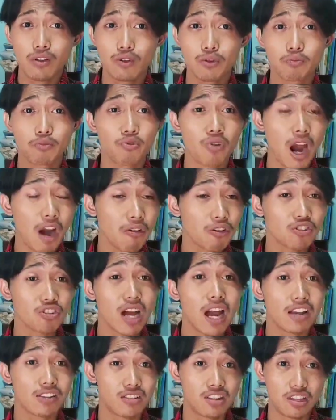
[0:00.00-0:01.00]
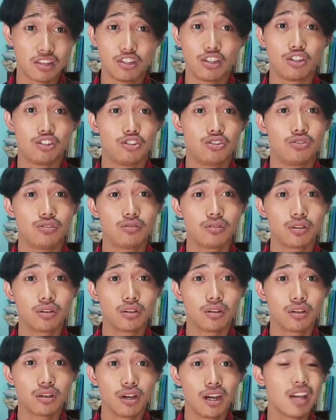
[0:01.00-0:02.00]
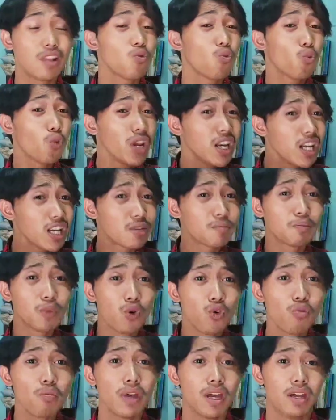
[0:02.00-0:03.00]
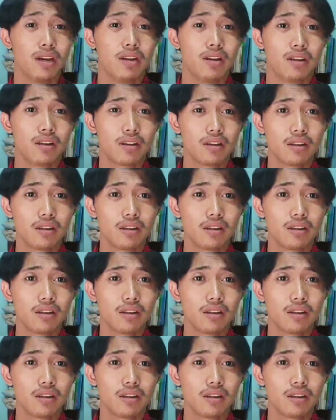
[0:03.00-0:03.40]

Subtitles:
prioritize this issue. And we need more men.